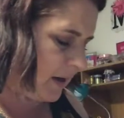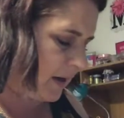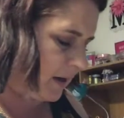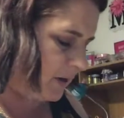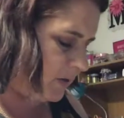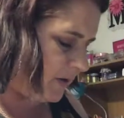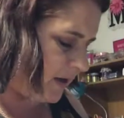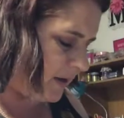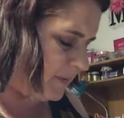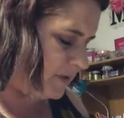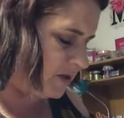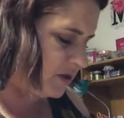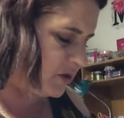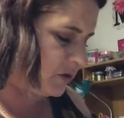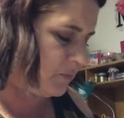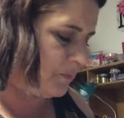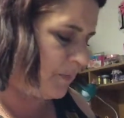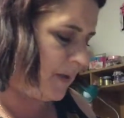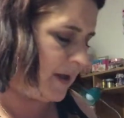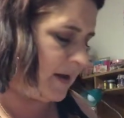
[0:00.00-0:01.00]
god, you gave me
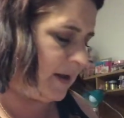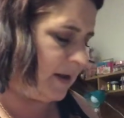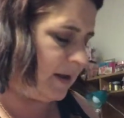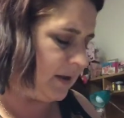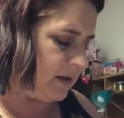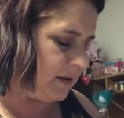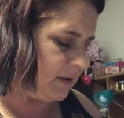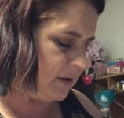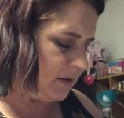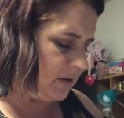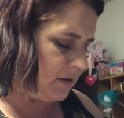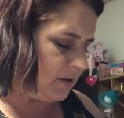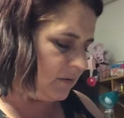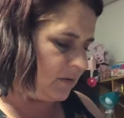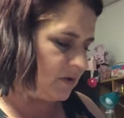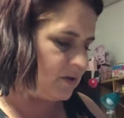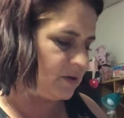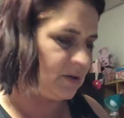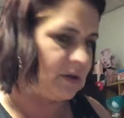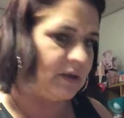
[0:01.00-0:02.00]
so many.
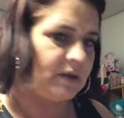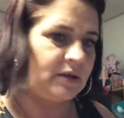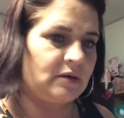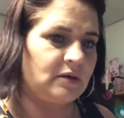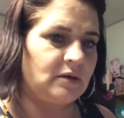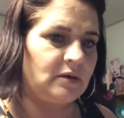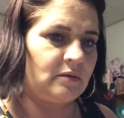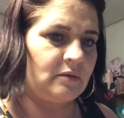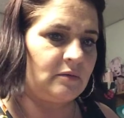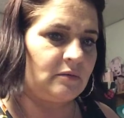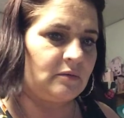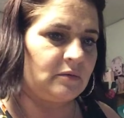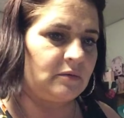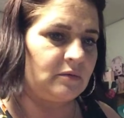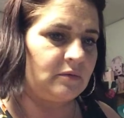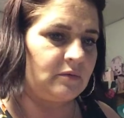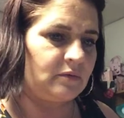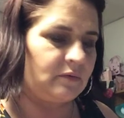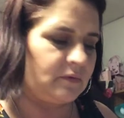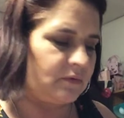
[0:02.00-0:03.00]
There's like
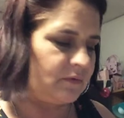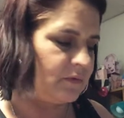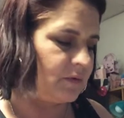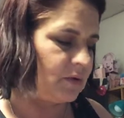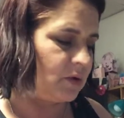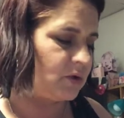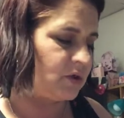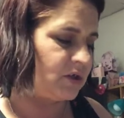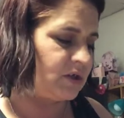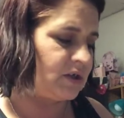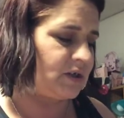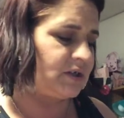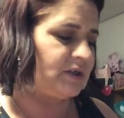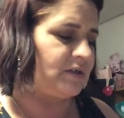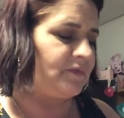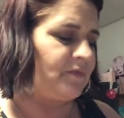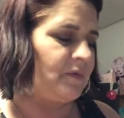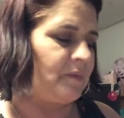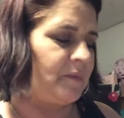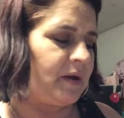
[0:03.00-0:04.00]
there's
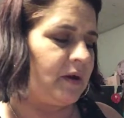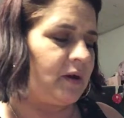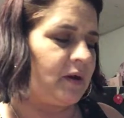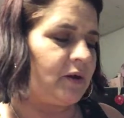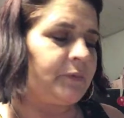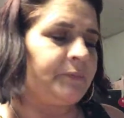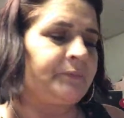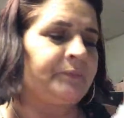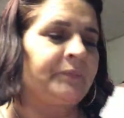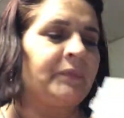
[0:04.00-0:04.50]
six of them here.